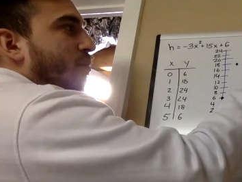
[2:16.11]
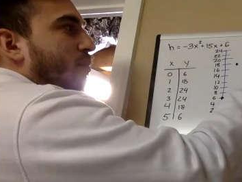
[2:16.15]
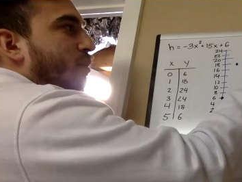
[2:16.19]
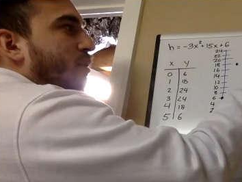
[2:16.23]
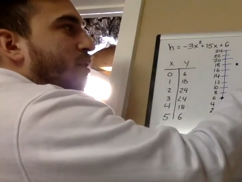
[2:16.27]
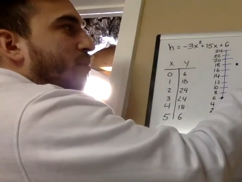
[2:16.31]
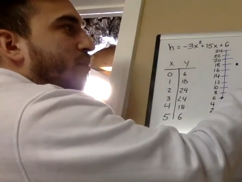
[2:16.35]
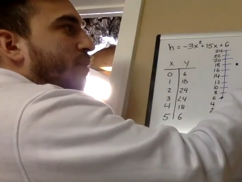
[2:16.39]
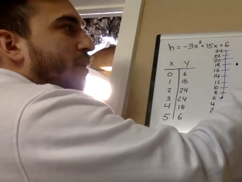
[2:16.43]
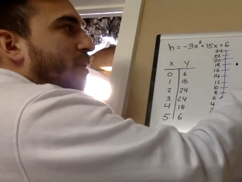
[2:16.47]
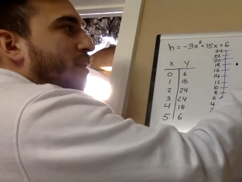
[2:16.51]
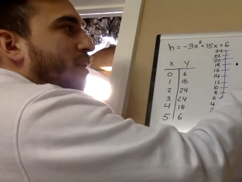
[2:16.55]

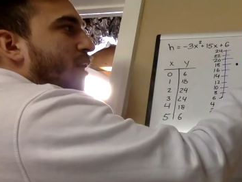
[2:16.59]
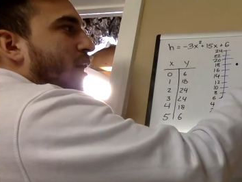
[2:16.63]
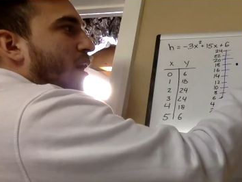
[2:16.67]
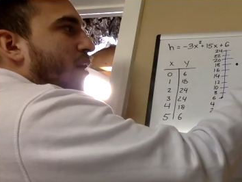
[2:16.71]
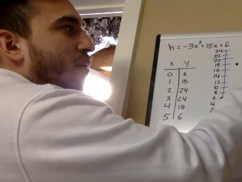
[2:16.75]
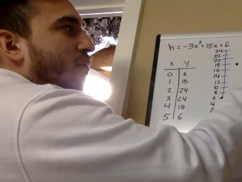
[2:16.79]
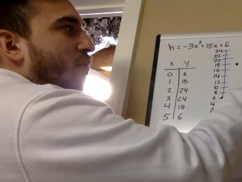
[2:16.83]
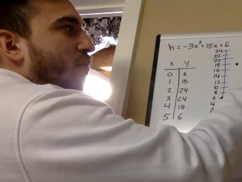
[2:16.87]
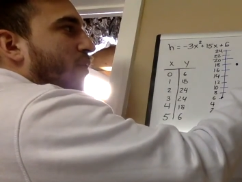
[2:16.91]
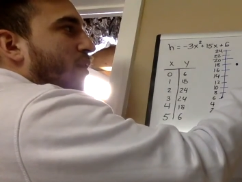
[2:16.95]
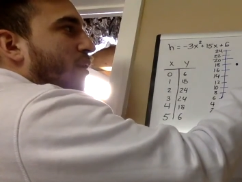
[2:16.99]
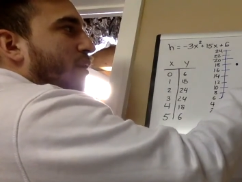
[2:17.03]
which means
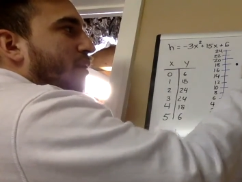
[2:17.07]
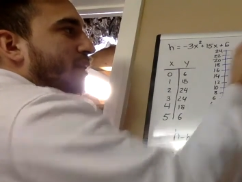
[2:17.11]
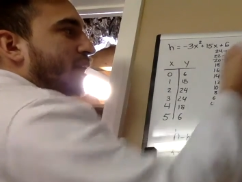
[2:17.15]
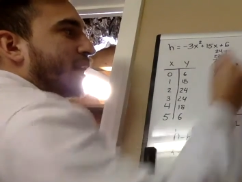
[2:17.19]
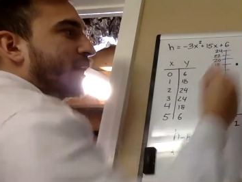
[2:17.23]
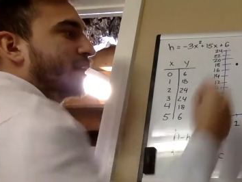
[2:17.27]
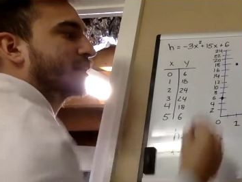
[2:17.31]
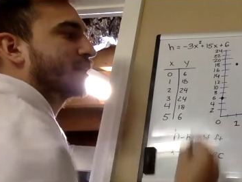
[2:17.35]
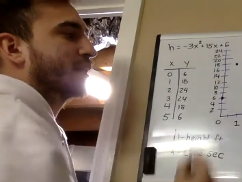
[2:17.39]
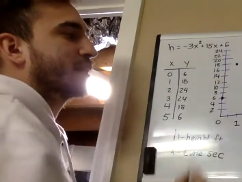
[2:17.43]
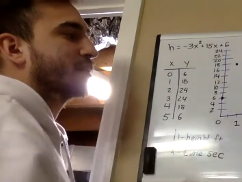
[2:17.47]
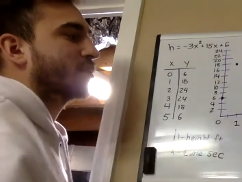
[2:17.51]
our
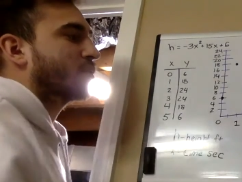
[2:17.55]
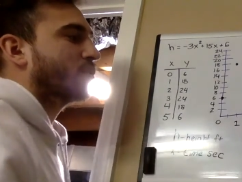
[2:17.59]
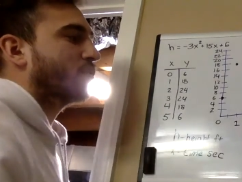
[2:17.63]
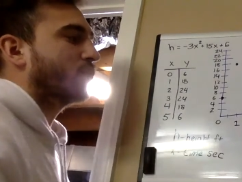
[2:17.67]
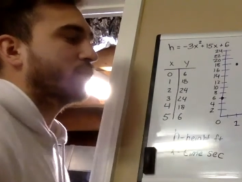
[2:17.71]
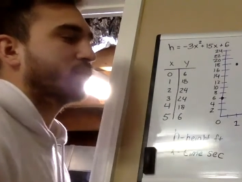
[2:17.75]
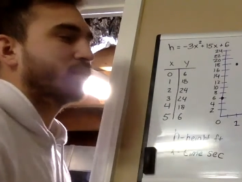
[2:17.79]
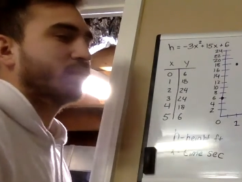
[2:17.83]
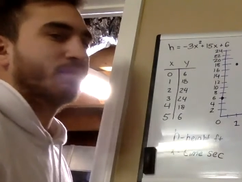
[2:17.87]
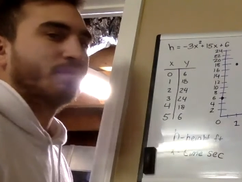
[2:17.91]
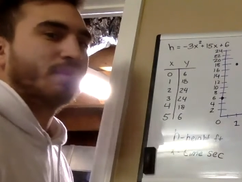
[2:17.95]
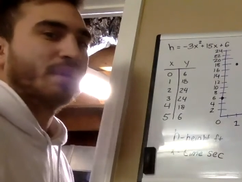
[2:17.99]
vertex is
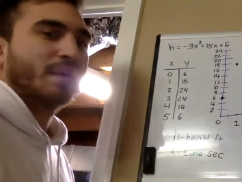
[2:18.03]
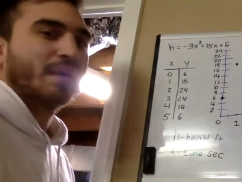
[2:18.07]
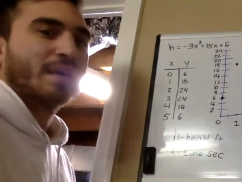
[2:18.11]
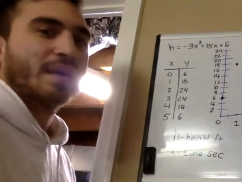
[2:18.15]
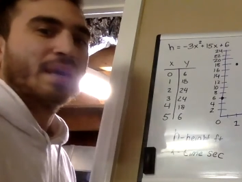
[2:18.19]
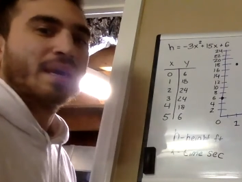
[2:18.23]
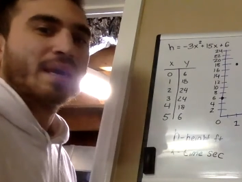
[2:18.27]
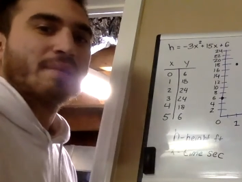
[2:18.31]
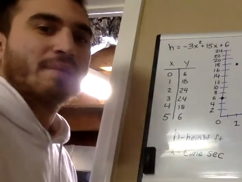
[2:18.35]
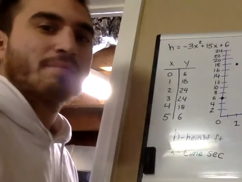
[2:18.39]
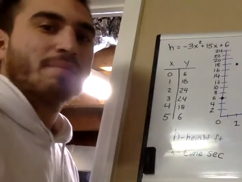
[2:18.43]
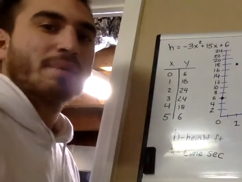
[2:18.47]
going to
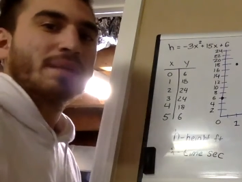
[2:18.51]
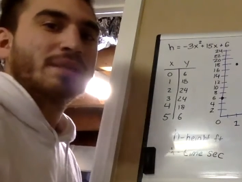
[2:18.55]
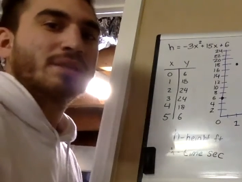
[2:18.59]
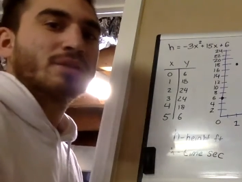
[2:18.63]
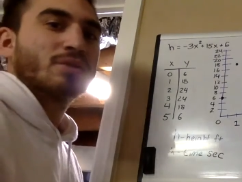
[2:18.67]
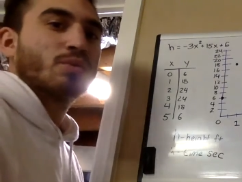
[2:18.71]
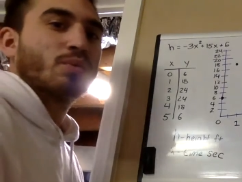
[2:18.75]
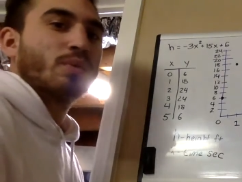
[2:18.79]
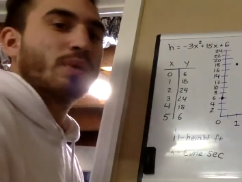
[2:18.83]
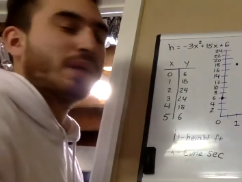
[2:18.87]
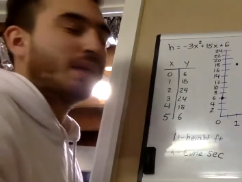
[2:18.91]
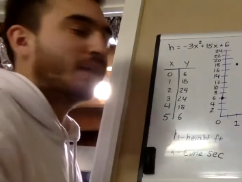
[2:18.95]
be in
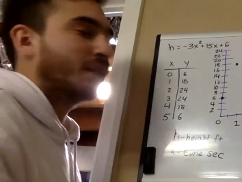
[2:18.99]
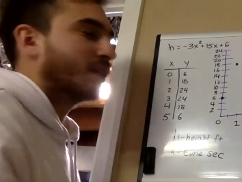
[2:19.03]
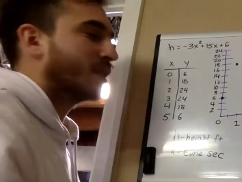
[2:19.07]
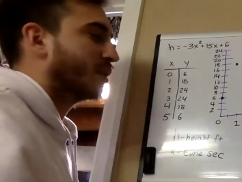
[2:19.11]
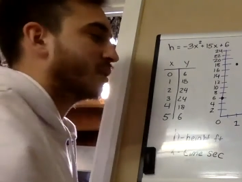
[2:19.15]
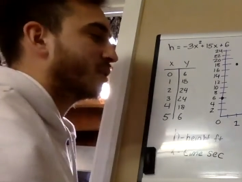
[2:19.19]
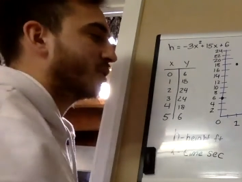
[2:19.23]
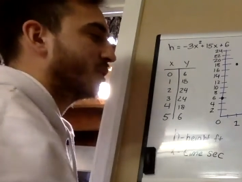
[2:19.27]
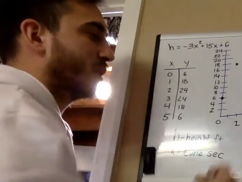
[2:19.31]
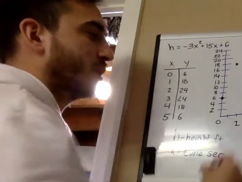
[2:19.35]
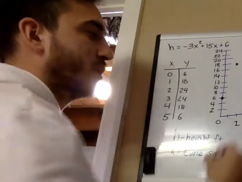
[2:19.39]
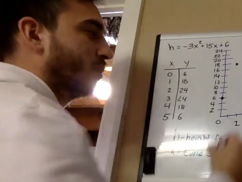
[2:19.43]
between the
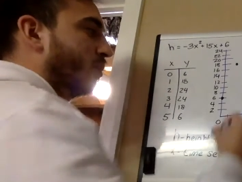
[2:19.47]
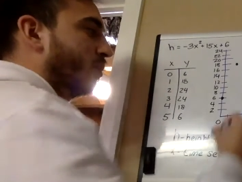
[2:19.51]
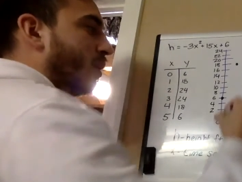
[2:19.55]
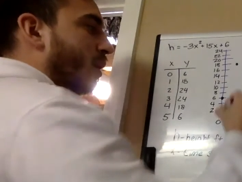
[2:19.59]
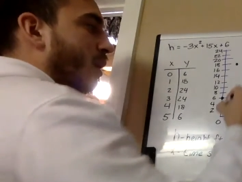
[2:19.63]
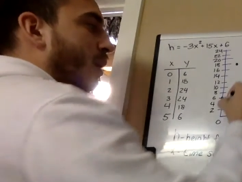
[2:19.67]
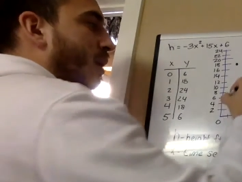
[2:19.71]
two.